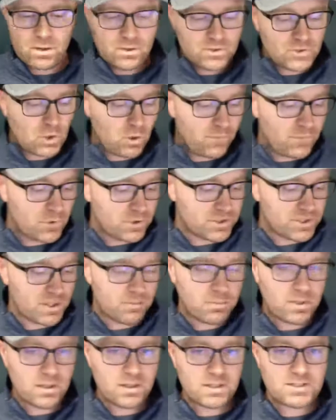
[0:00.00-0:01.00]
if you're
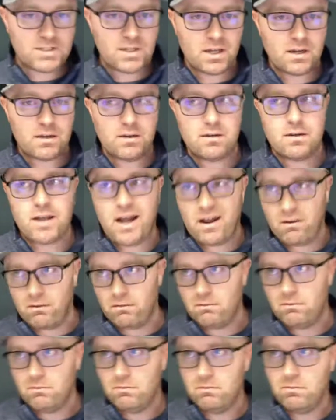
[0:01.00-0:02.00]
somebody that's like, Kyle,
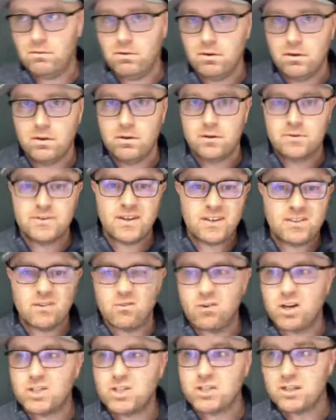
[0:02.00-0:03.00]
this ain't the
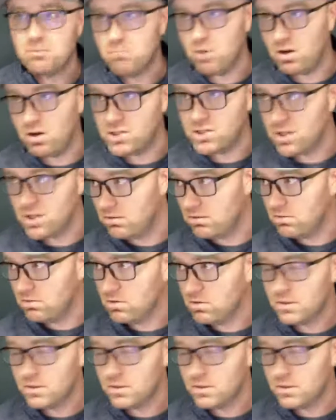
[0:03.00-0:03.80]
Rush Limbaugh show.